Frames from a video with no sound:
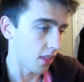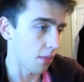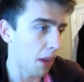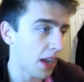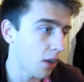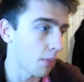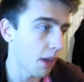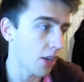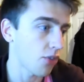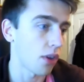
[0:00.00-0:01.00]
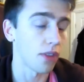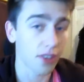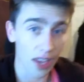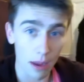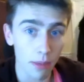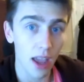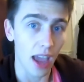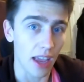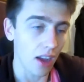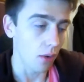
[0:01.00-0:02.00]
the backup battery on the same
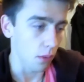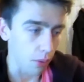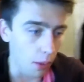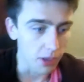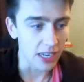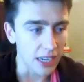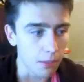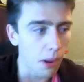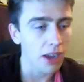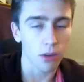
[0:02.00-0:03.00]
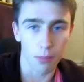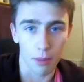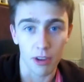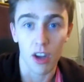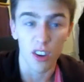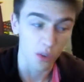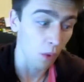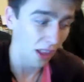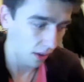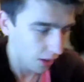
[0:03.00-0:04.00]
day, I would probably need a backup memory card as
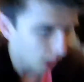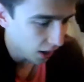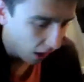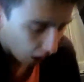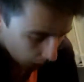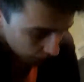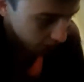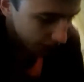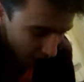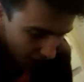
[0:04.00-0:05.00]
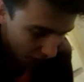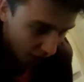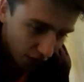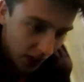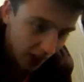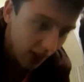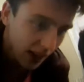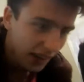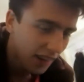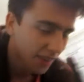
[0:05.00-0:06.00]
well, because I've only got
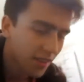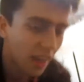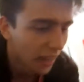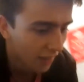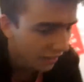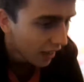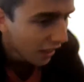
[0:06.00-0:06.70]
16 gigs, and